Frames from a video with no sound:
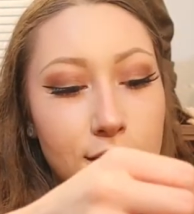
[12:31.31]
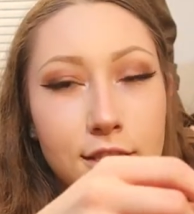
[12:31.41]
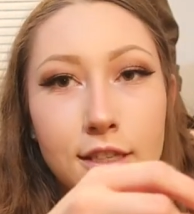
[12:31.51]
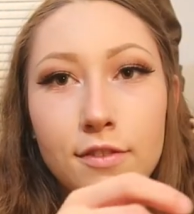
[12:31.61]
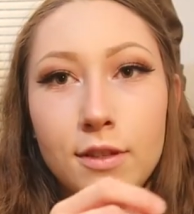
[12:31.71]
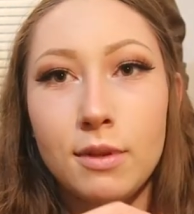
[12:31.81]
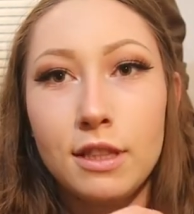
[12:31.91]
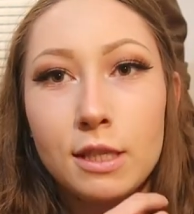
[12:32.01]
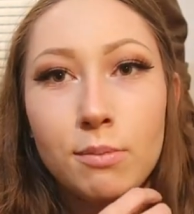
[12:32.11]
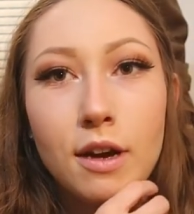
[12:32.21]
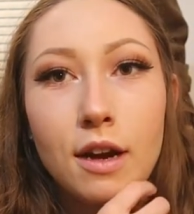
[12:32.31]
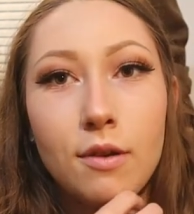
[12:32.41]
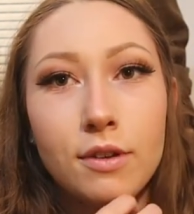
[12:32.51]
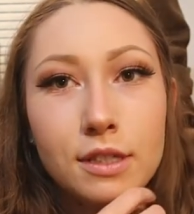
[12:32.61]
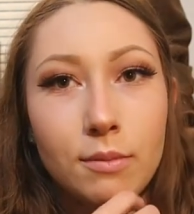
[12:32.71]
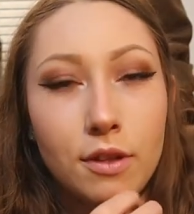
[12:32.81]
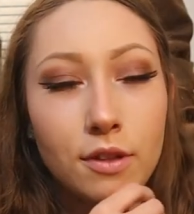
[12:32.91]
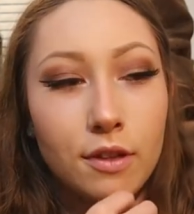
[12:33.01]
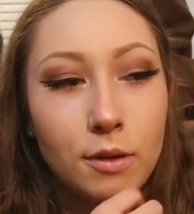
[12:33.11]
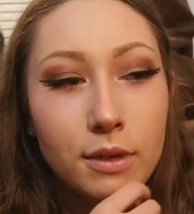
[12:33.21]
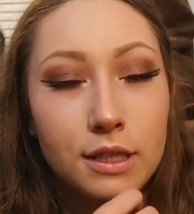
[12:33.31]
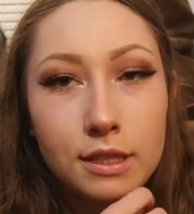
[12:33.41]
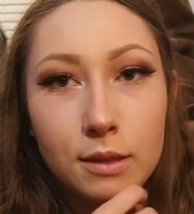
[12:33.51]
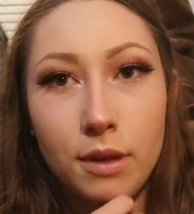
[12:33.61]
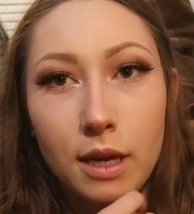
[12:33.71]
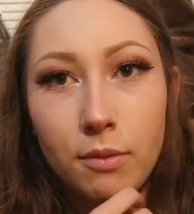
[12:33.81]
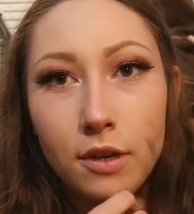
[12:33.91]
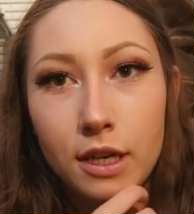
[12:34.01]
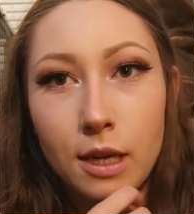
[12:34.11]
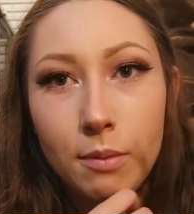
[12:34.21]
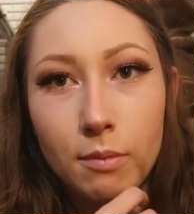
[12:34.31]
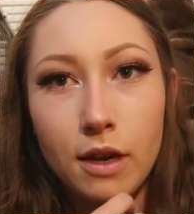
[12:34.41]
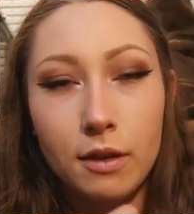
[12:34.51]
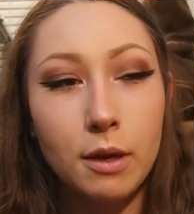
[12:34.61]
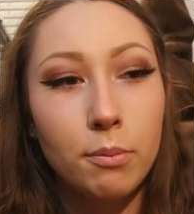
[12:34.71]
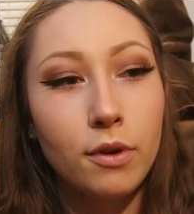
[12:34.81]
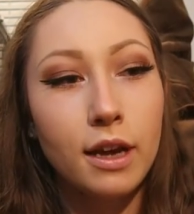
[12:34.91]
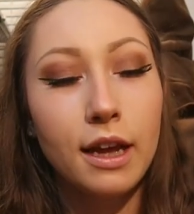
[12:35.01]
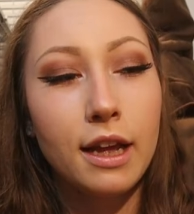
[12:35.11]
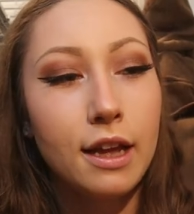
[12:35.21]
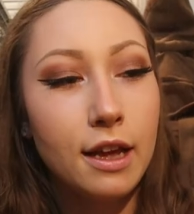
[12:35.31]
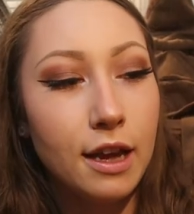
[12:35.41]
Stuffed him in this pot with some other little pieces of paper to keep him held upright,